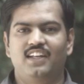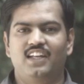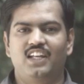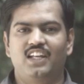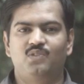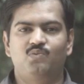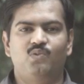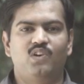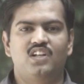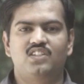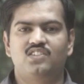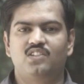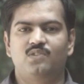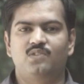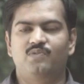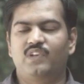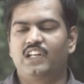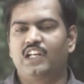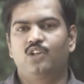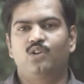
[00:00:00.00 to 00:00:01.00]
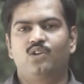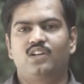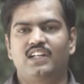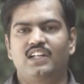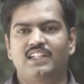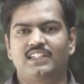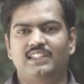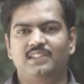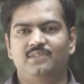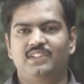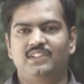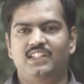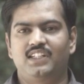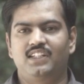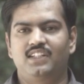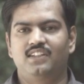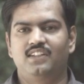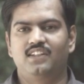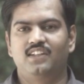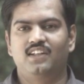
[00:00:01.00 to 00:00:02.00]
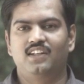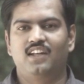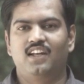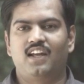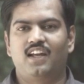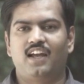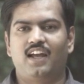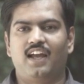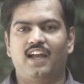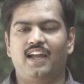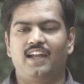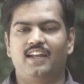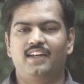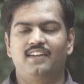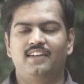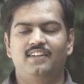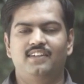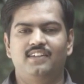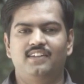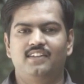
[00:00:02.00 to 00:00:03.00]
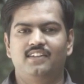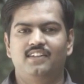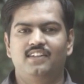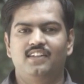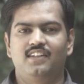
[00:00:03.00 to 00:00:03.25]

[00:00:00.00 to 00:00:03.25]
it works on very low connectivity, and uh,